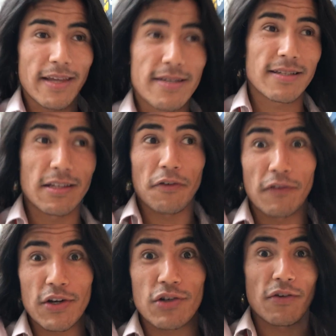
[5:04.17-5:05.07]
is the
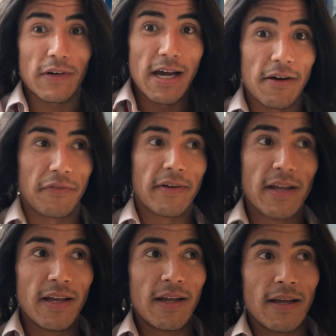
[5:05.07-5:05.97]
definition of love.
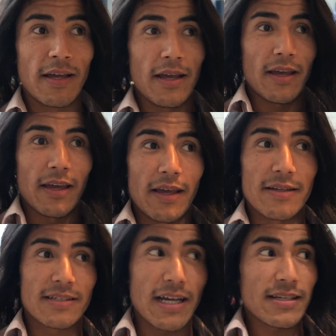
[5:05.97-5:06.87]

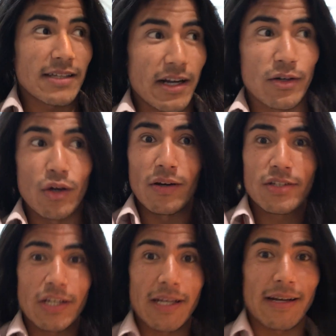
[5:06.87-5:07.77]
It's just
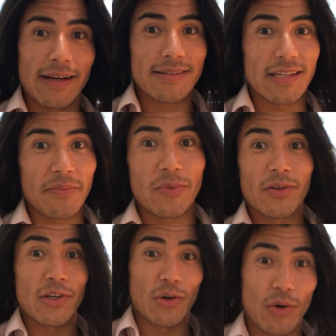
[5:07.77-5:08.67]
acknowledging and accepting
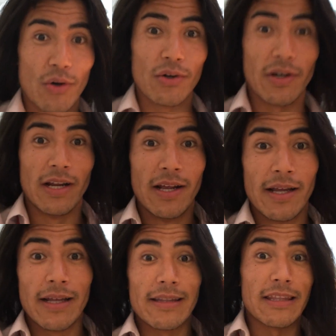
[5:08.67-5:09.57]
your own
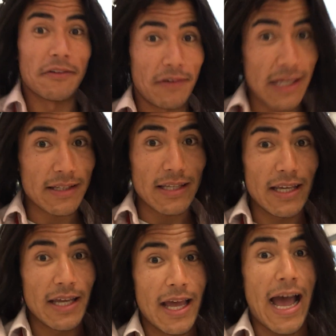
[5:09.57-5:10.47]
divinity
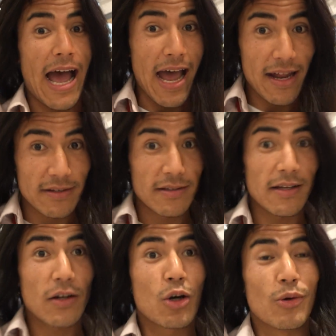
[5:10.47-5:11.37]
and
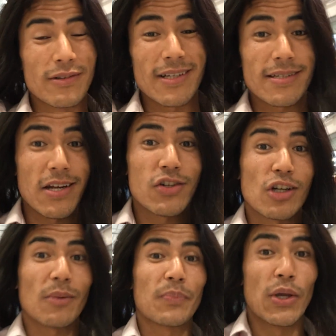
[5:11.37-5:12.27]

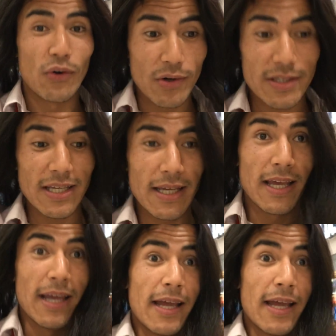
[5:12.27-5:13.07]
quintessential purity,